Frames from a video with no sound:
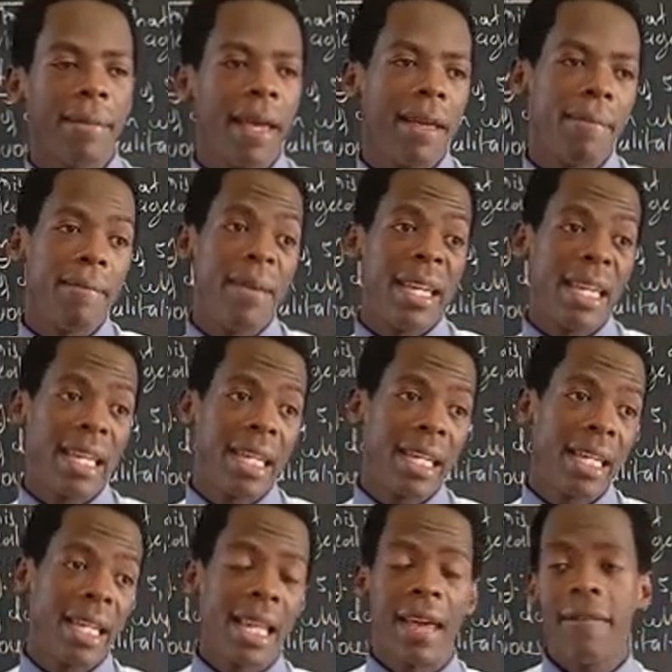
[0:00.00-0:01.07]

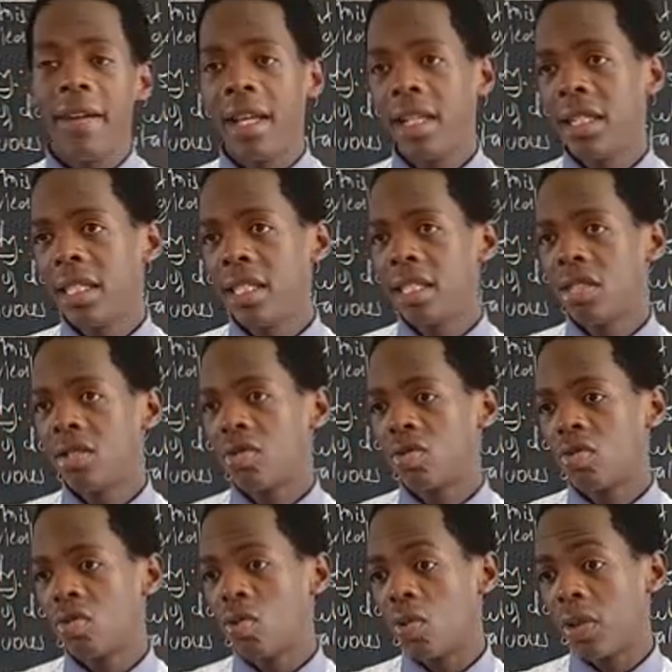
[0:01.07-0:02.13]
maybe 11
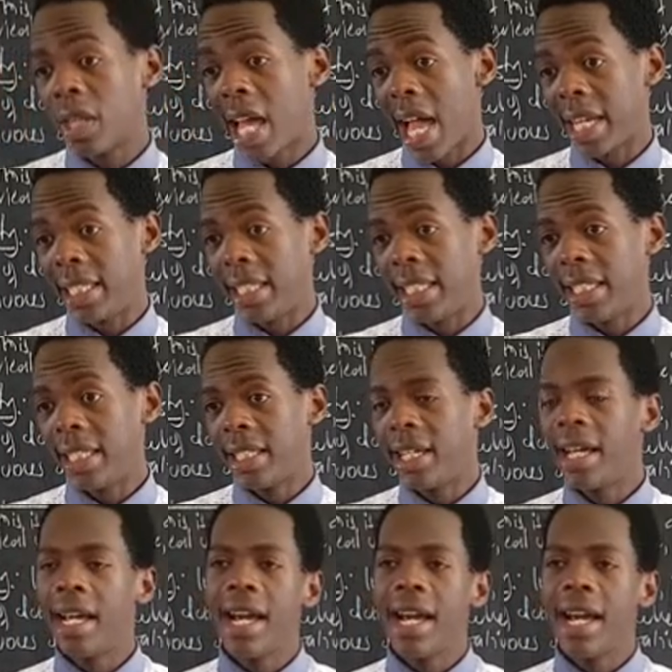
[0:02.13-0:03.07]
to 13.